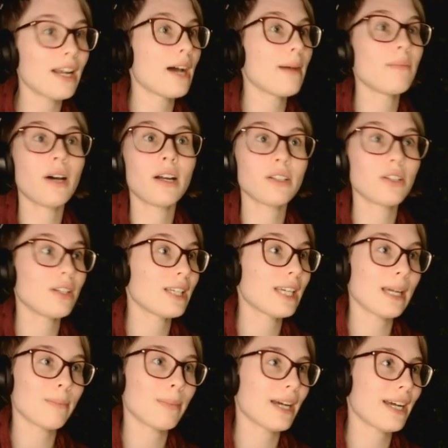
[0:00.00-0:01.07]
that I'm not going to
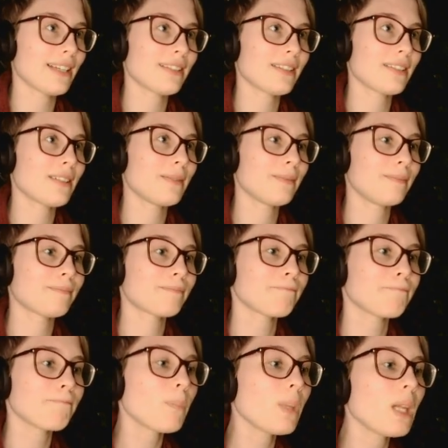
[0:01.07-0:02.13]
get past.
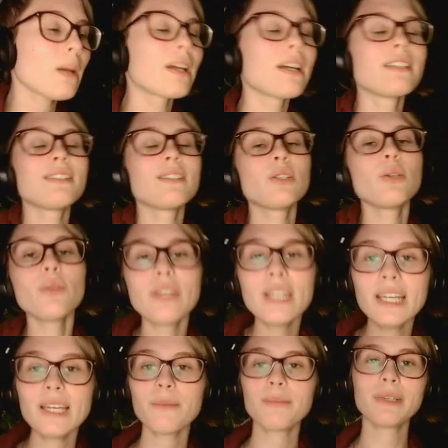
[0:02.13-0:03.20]
Because you'd
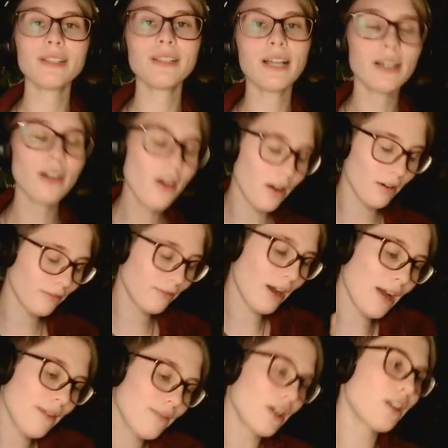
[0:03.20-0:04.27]
think it'd be like, oh,
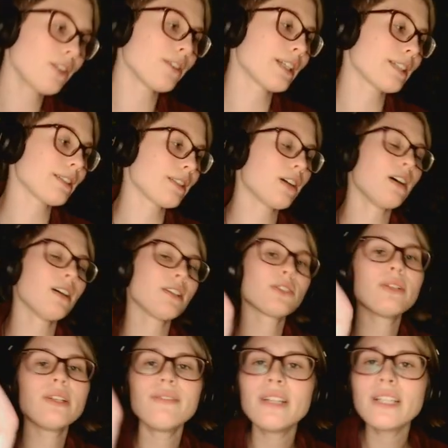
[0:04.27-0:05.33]
$5 exit cost,
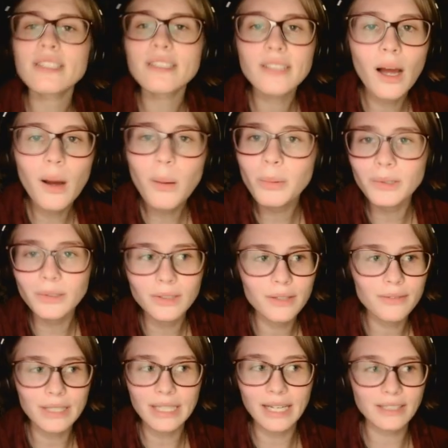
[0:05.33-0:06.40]
or even a double
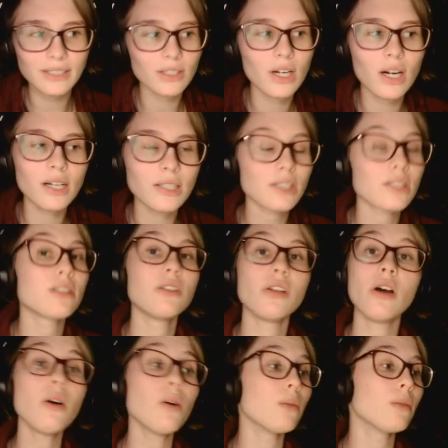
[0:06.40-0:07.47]
of the exit cost.
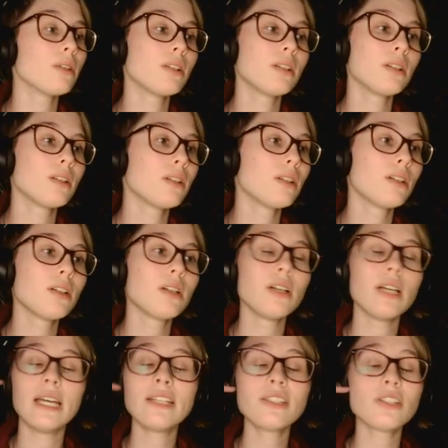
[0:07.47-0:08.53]
No,
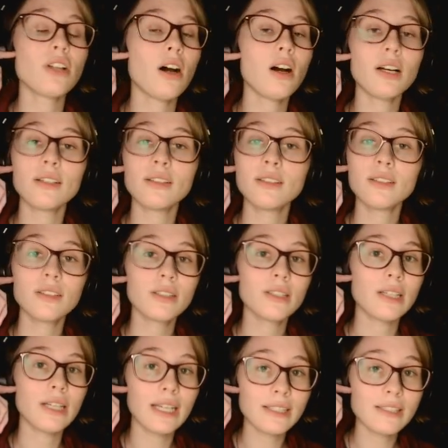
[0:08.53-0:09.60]
it's not.
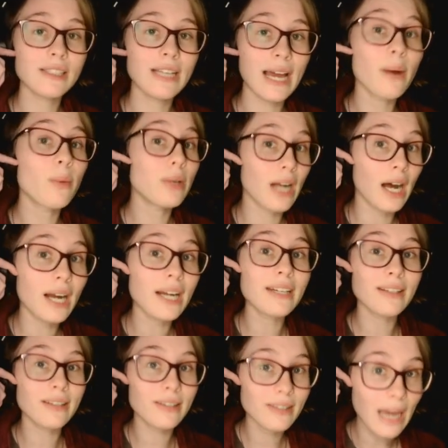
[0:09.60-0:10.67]
It's now
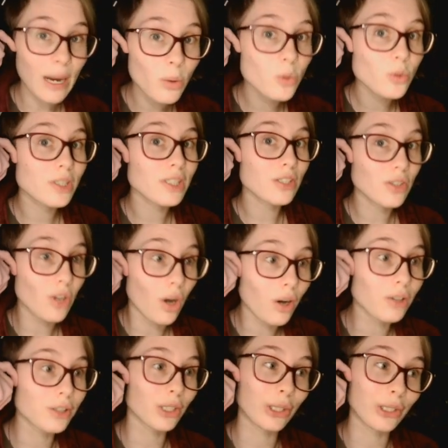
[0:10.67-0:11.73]

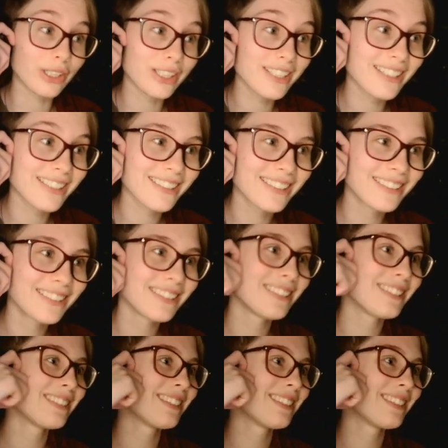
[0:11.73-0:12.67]
$9,000,